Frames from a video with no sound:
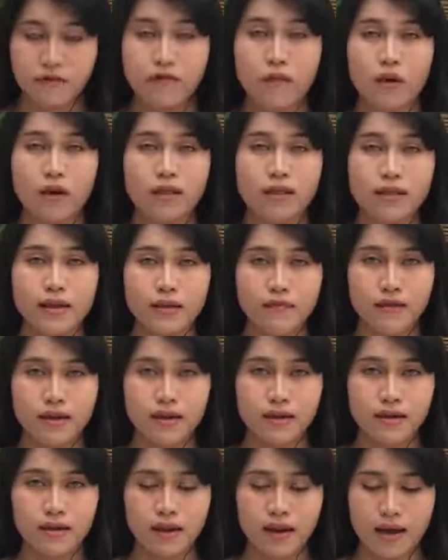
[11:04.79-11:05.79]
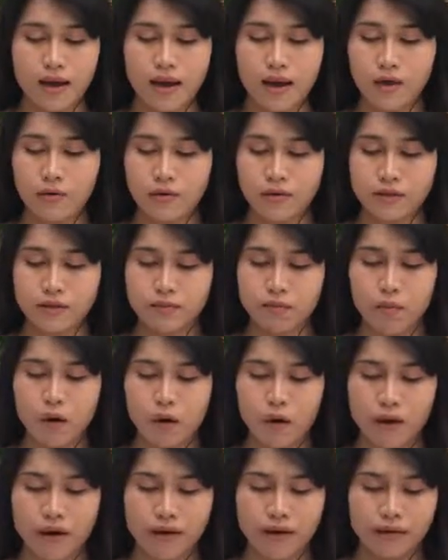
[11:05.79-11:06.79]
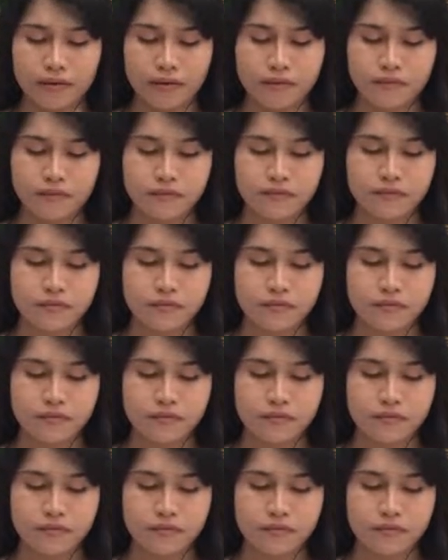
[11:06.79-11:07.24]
but for living I was born.